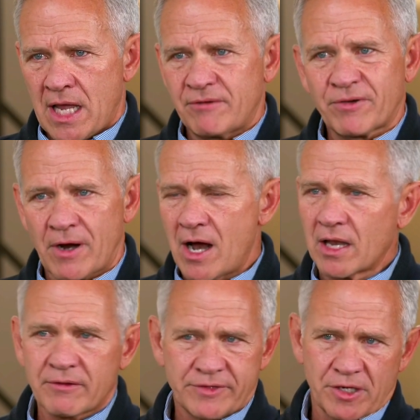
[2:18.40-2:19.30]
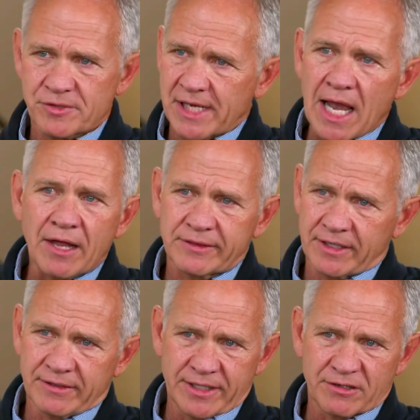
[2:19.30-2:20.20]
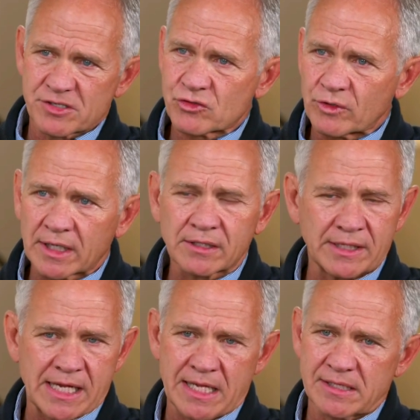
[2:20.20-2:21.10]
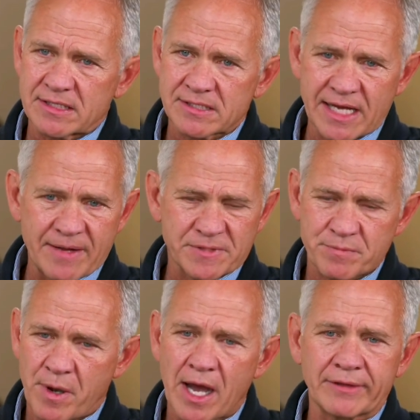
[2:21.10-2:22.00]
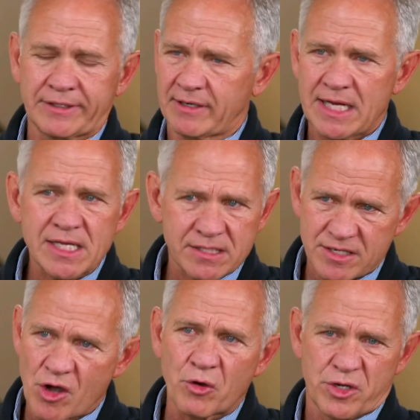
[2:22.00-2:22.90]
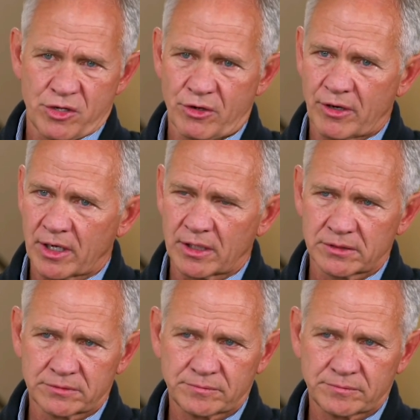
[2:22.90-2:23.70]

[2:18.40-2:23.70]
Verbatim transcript: And for all of those out there that are struggling in this same spot, there is no cure.